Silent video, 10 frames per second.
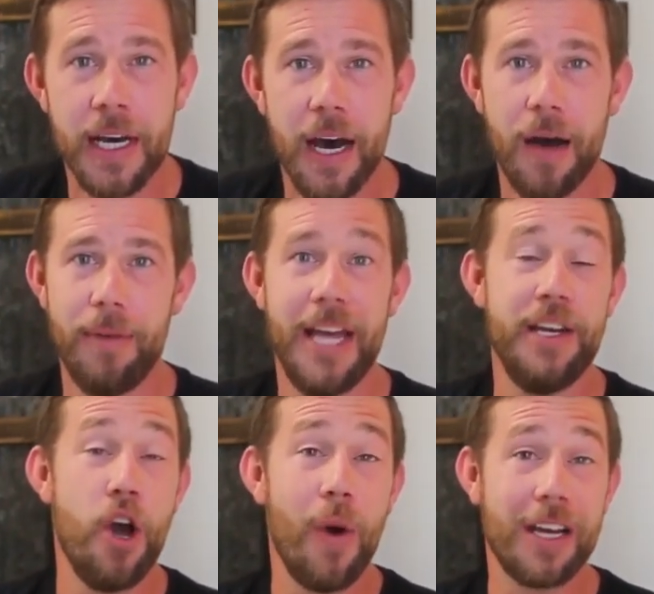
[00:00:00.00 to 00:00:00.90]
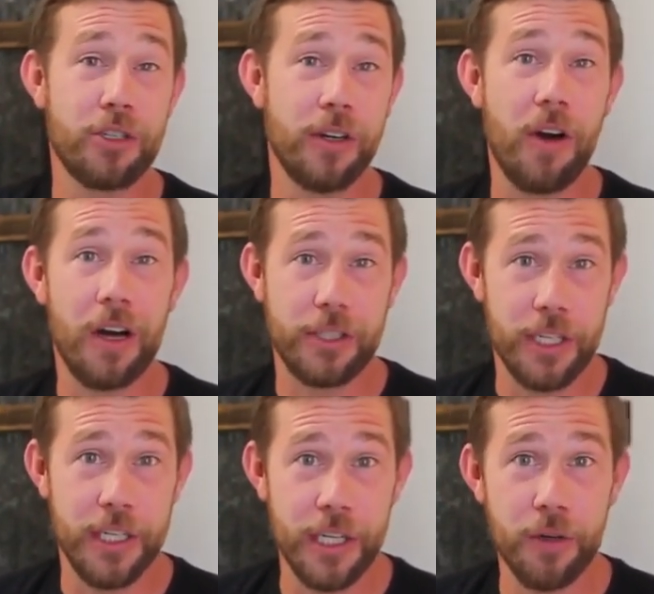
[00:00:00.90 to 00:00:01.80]
um, at no extra cost
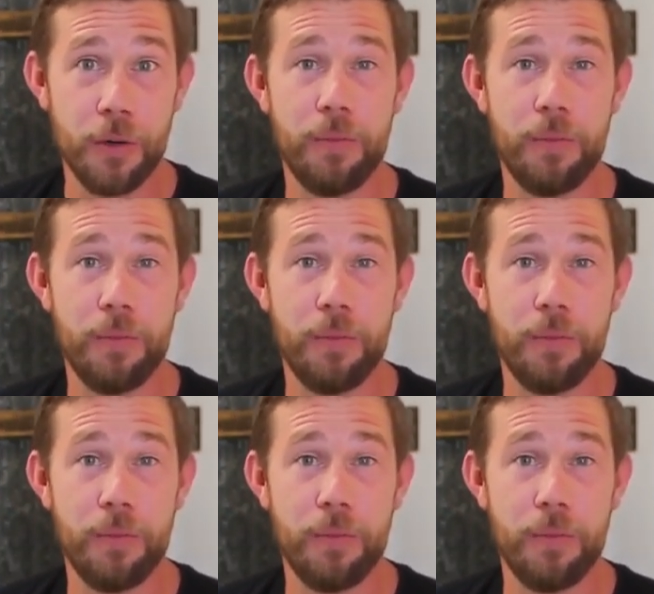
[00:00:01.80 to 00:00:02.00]
to you,